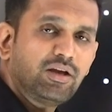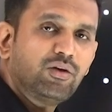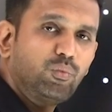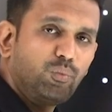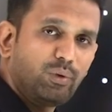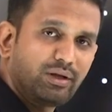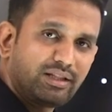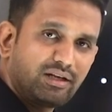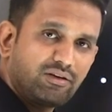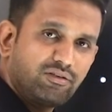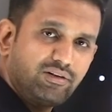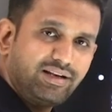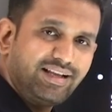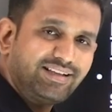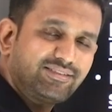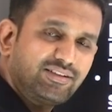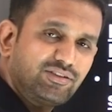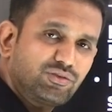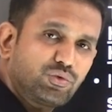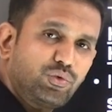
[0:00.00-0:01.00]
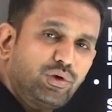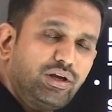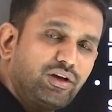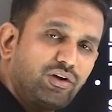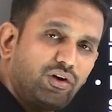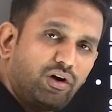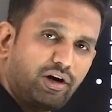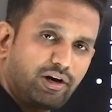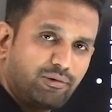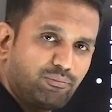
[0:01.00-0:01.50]
Whether less is going
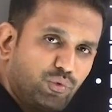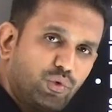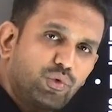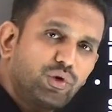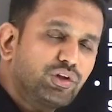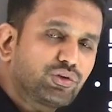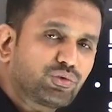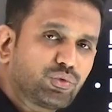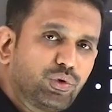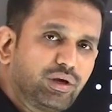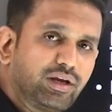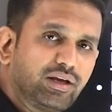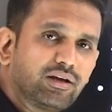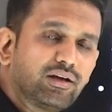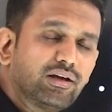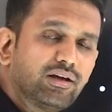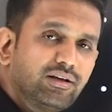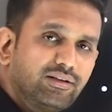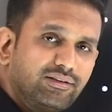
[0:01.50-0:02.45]
or more is going,